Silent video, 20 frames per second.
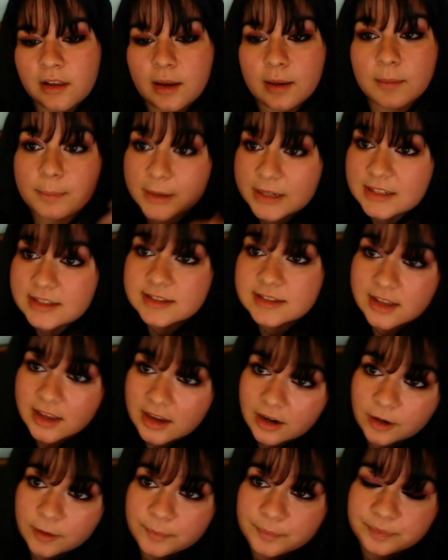But it's
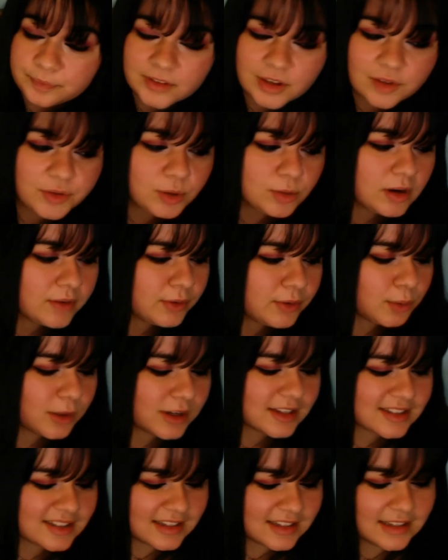there. If you ever want
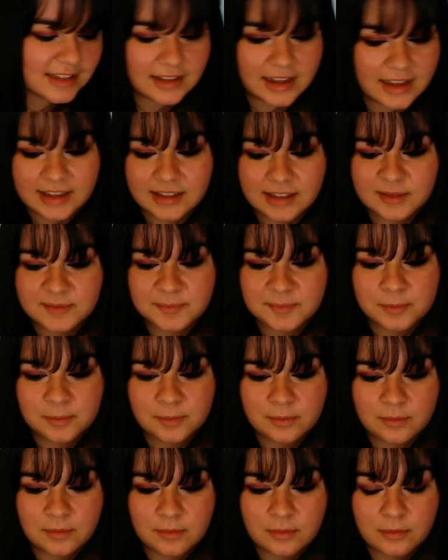to see, like,
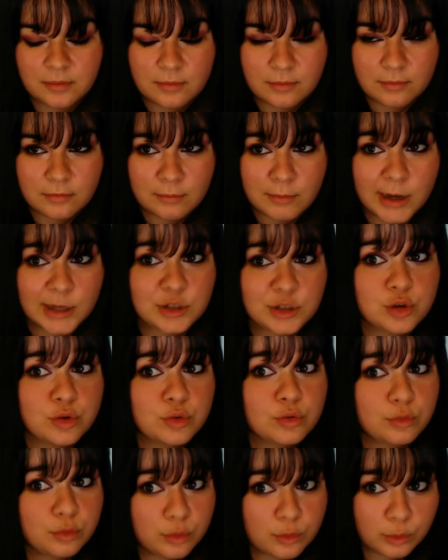my
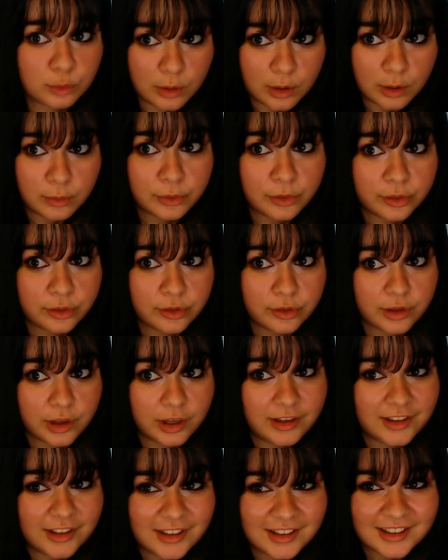true growth
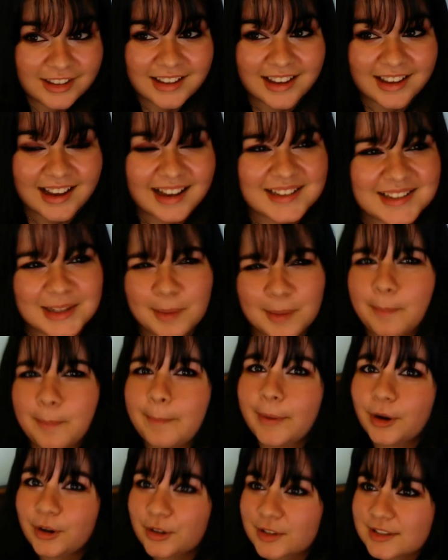as a
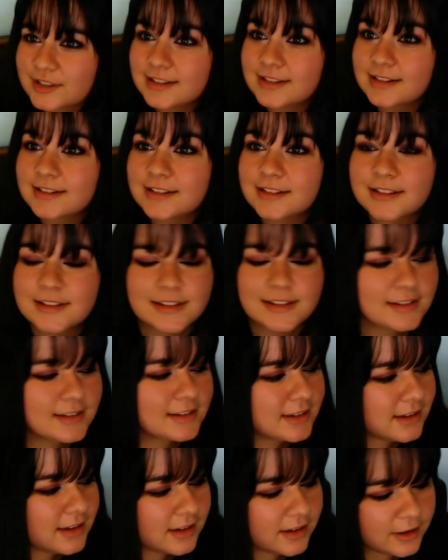person,
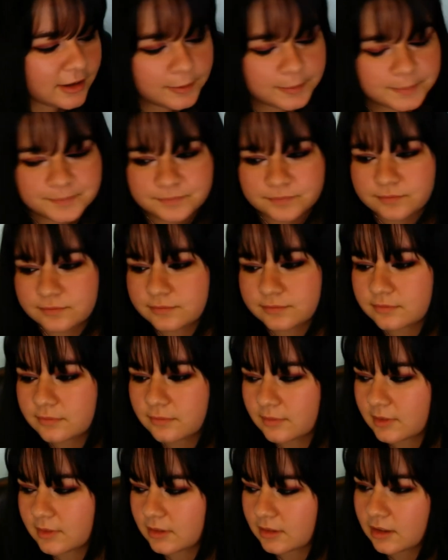you know?
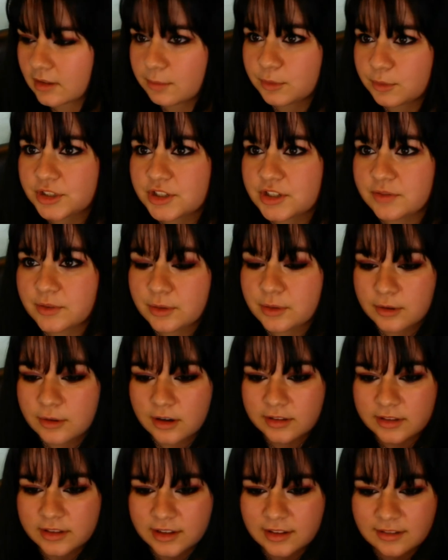Reaching for the
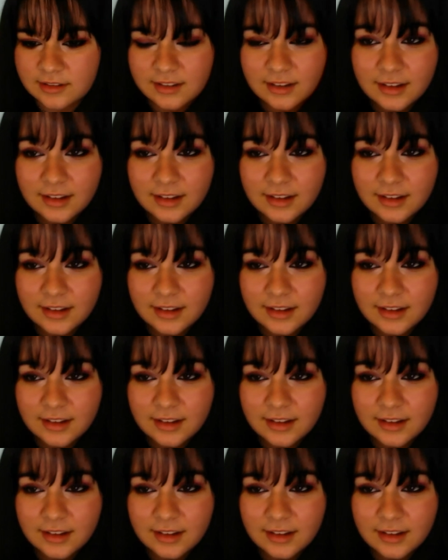wrong thing.